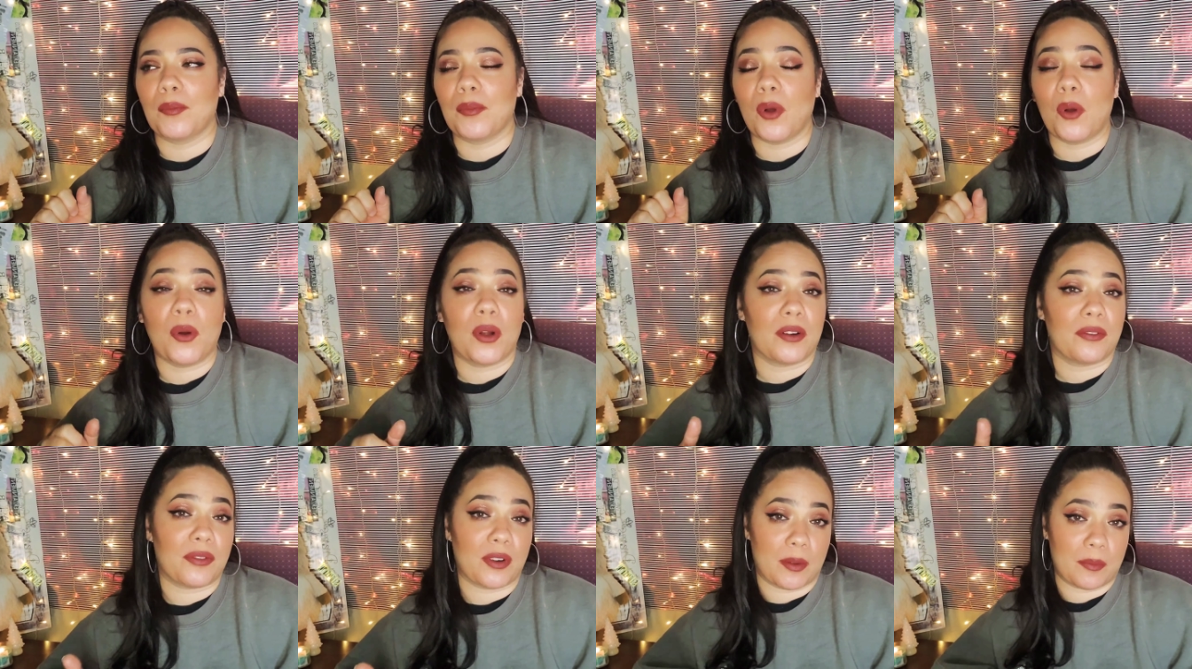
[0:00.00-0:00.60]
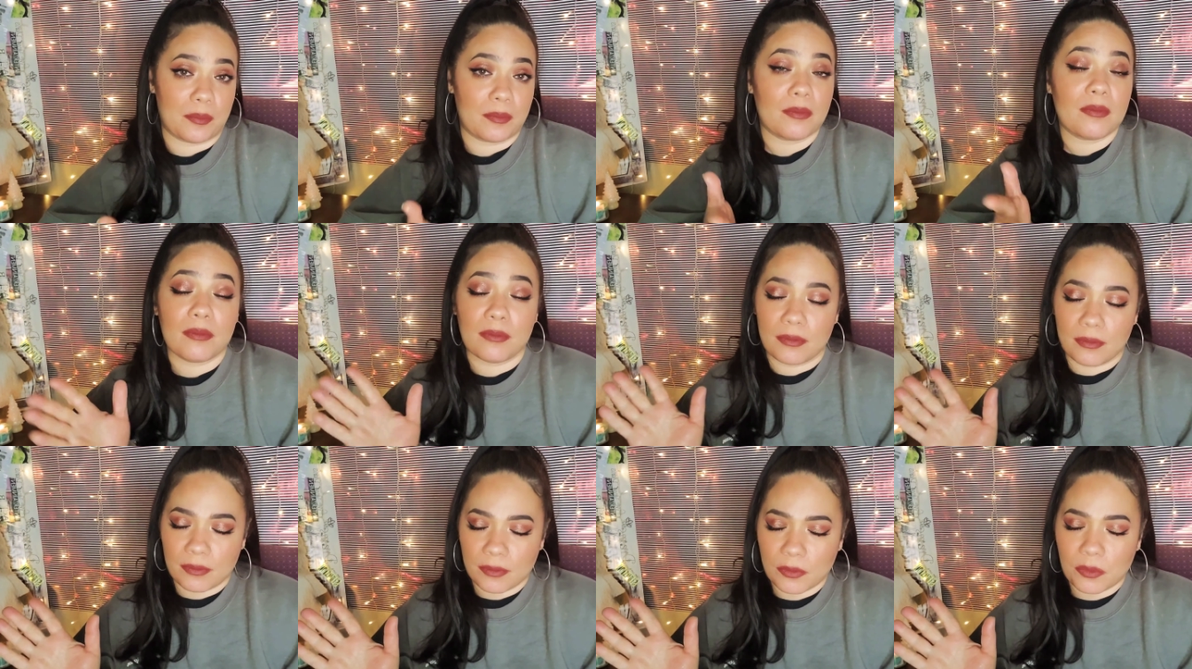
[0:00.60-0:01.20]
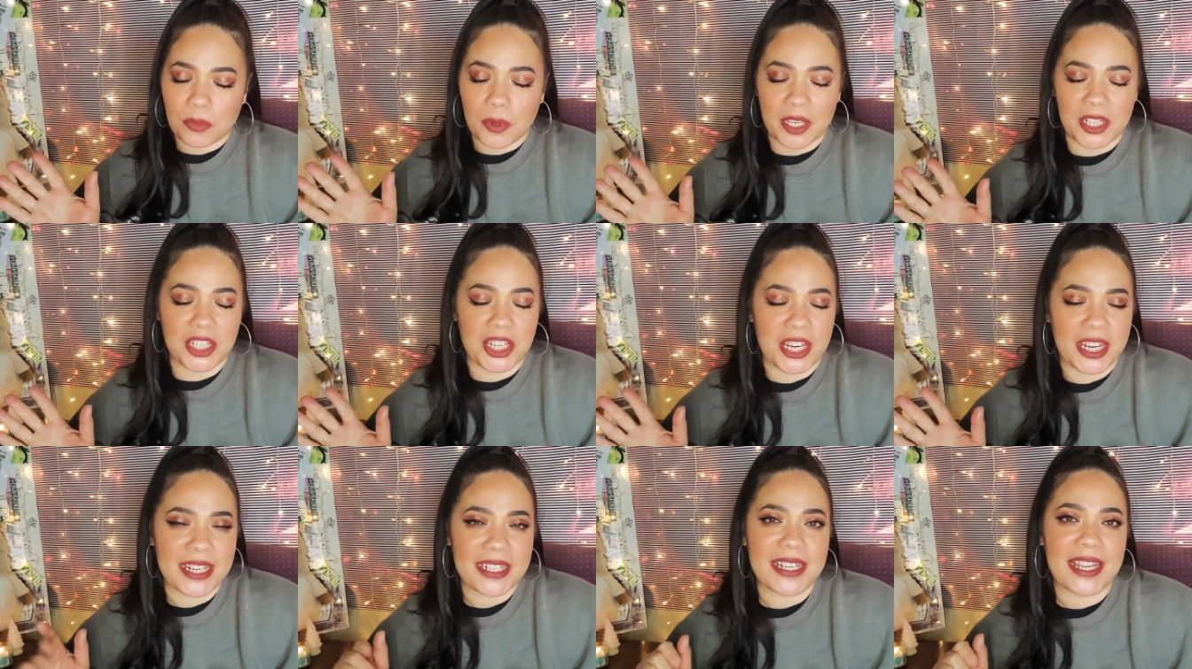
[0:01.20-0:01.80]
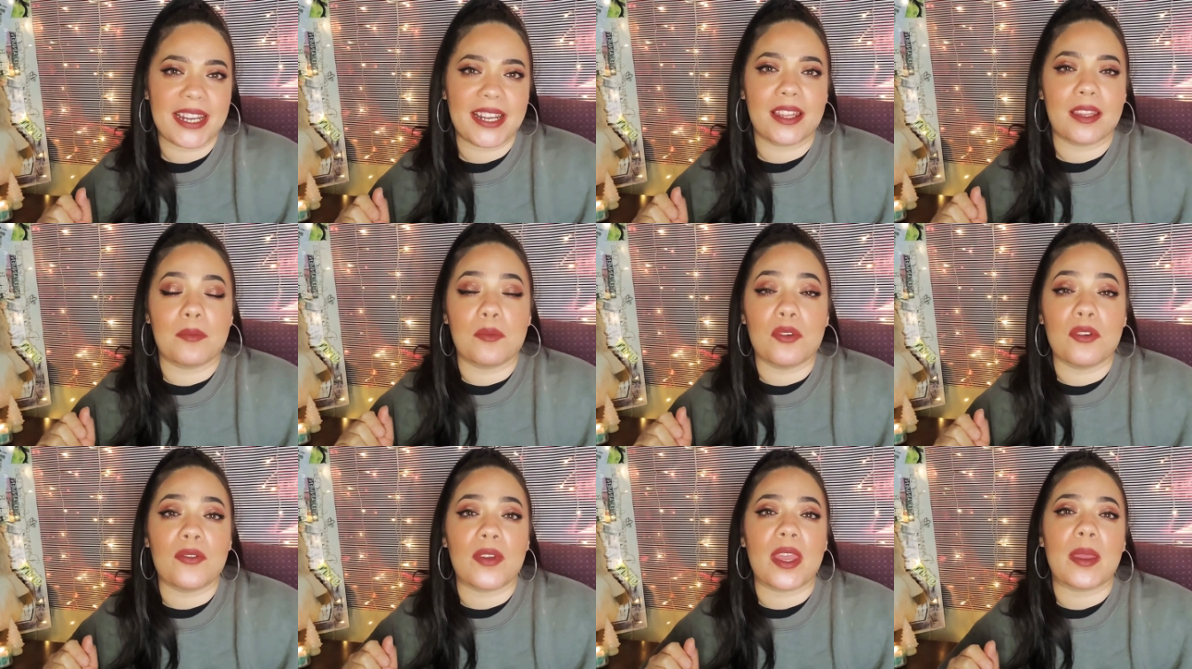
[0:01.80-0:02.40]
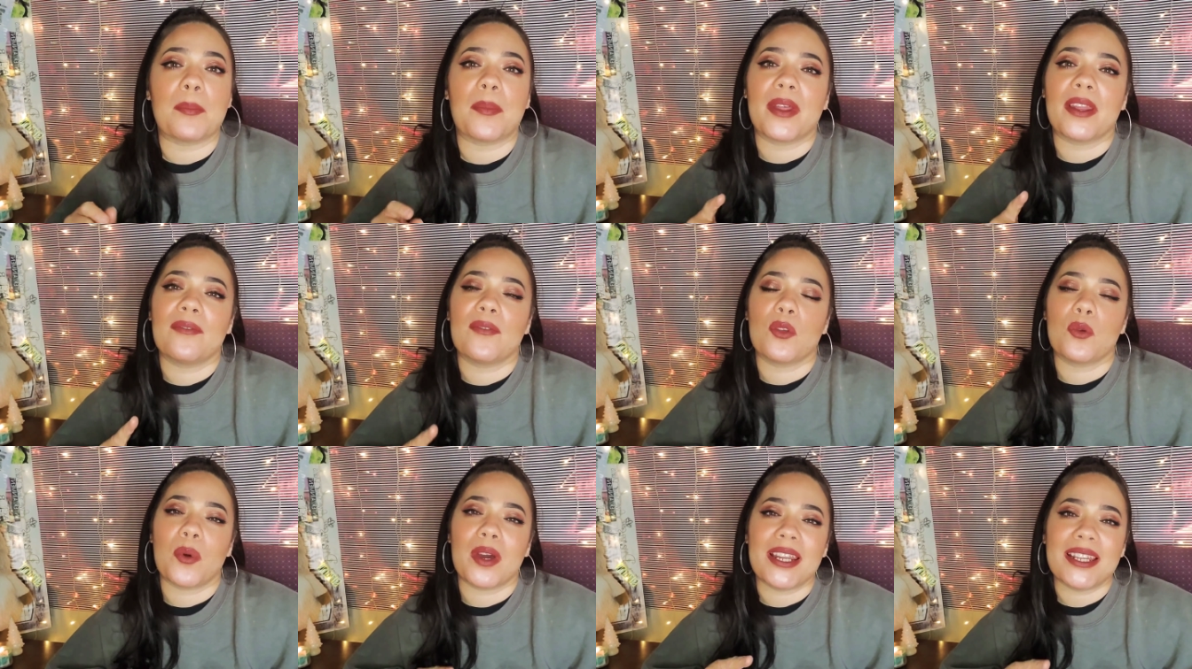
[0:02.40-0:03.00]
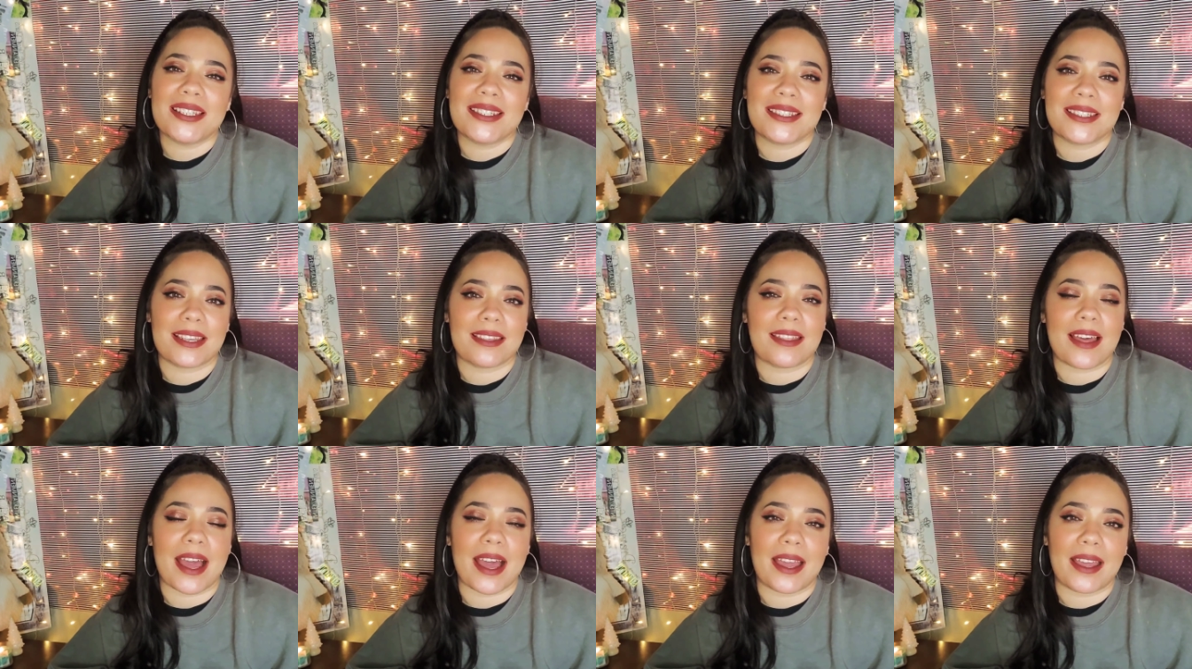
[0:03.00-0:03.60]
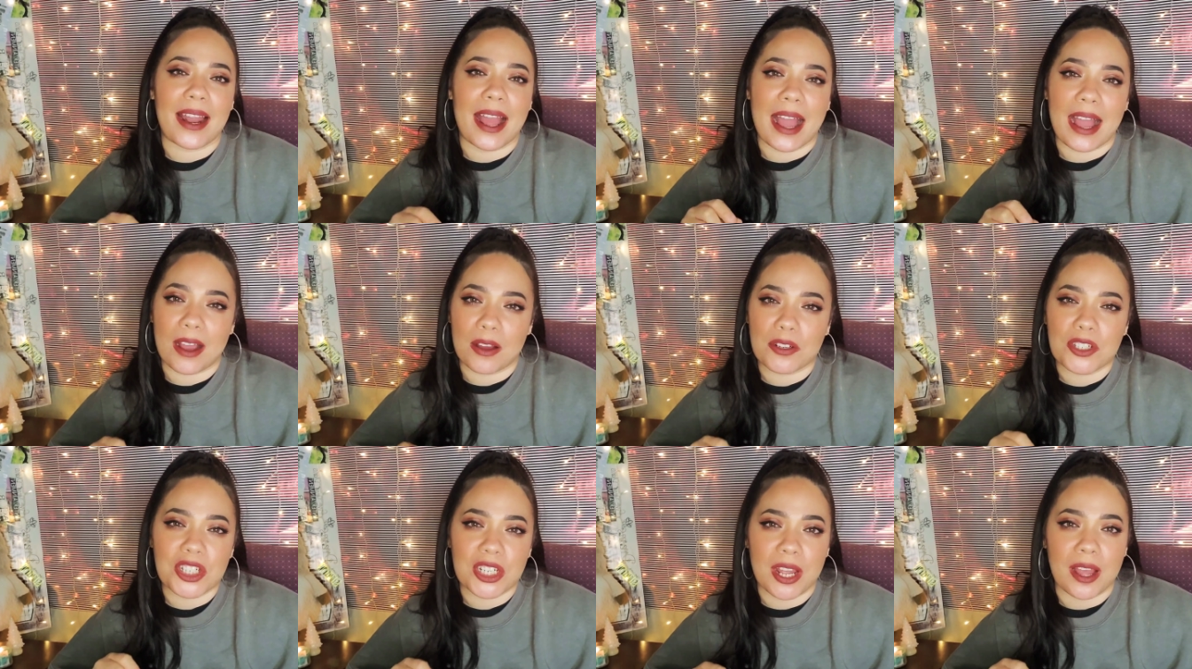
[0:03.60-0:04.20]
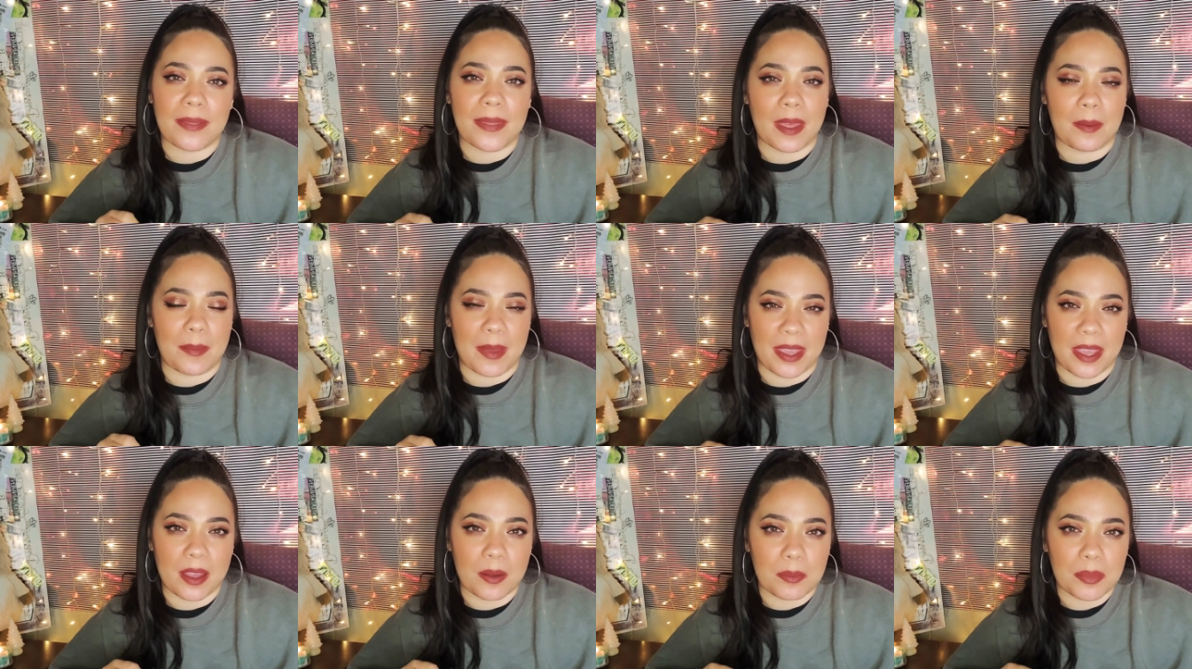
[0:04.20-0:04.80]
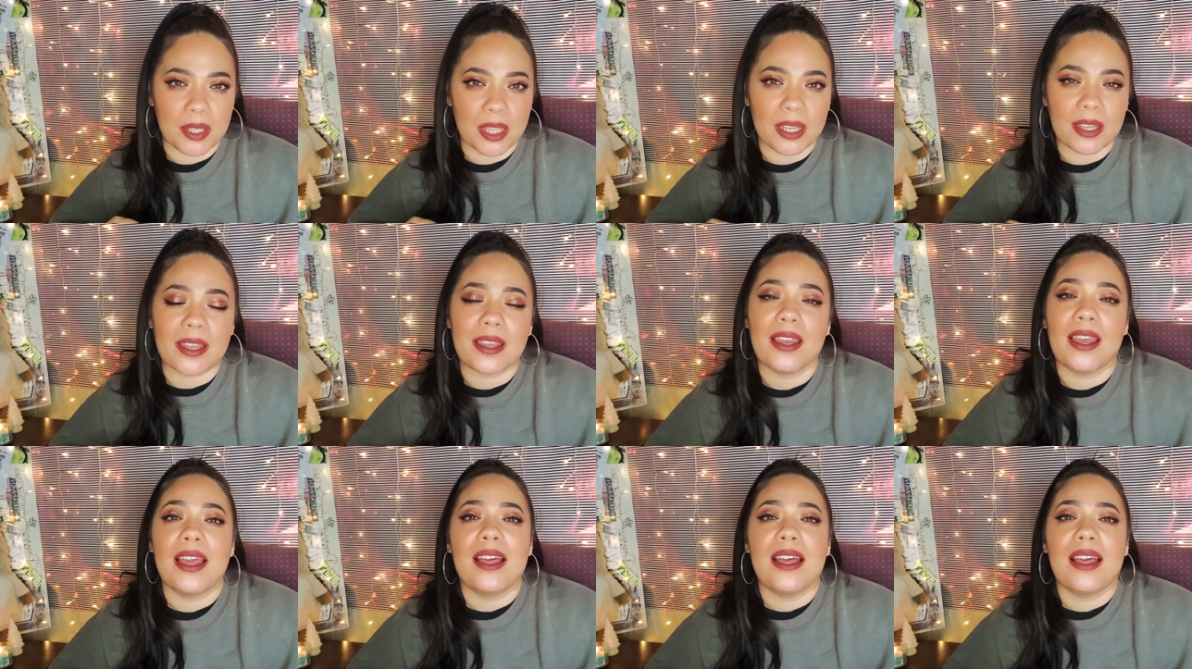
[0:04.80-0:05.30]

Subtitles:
or from what she did in the movie. But if you want to see that, how she got that makeup look,